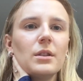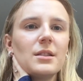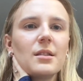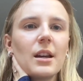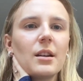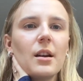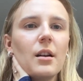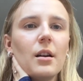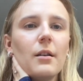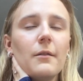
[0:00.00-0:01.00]
It's like
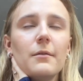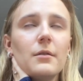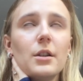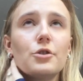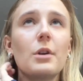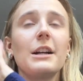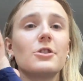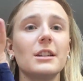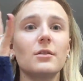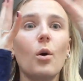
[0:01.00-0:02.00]
a
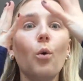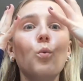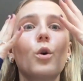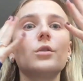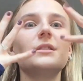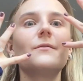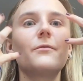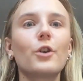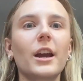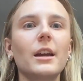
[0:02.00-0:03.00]
tragedy, and the whole world is
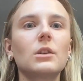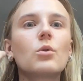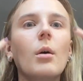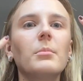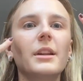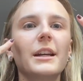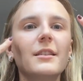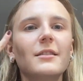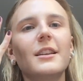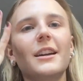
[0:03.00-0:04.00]
freaking crumbling.
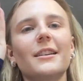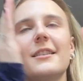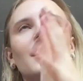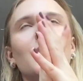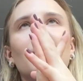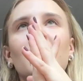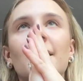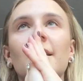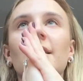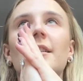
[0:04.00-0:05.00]
Like,
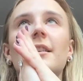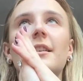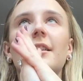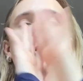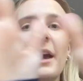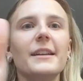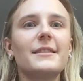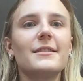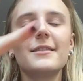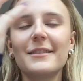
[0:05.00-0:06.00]
okay,
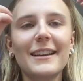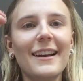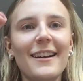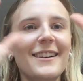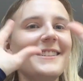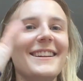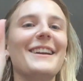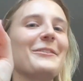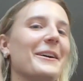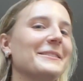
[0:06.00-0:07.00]
it's
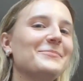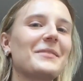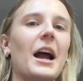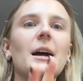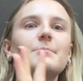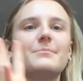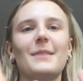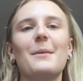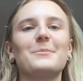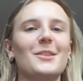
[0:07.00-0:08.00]
anyway,
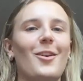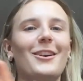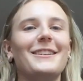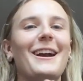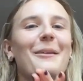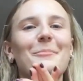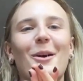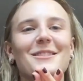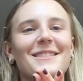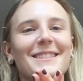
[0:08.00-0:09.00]
I'm sorry. I'm
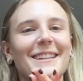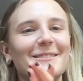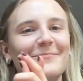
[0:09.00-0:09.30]
processing.